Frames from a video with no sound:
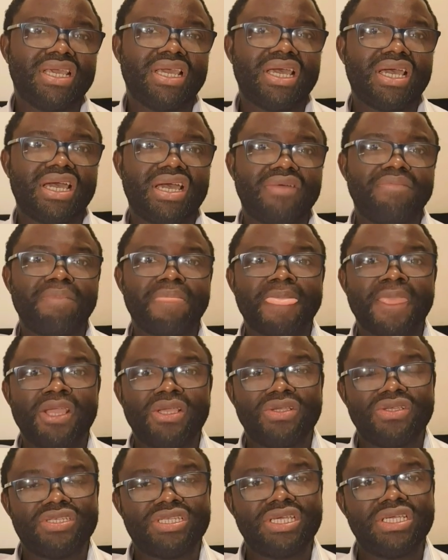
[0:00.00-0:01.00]
Uh,
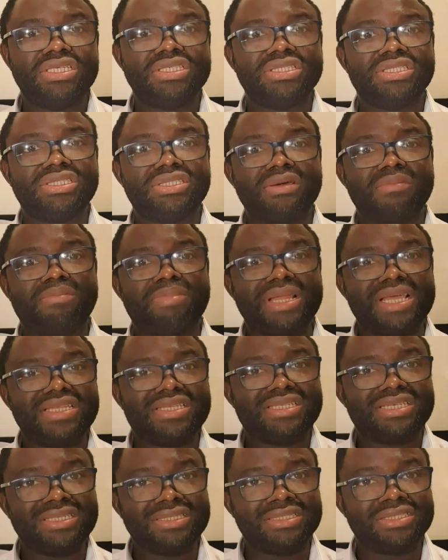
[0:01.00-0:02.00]
you see, the
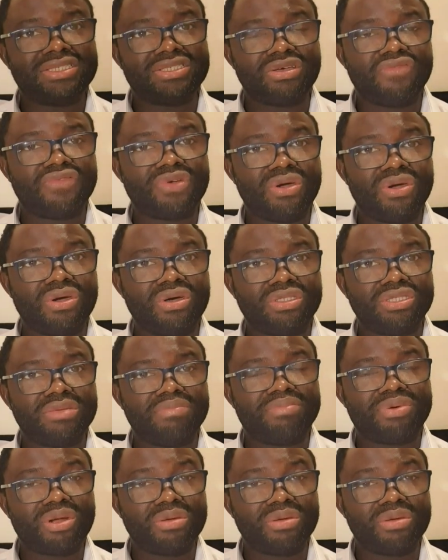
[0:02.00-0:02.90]
blessings of God, the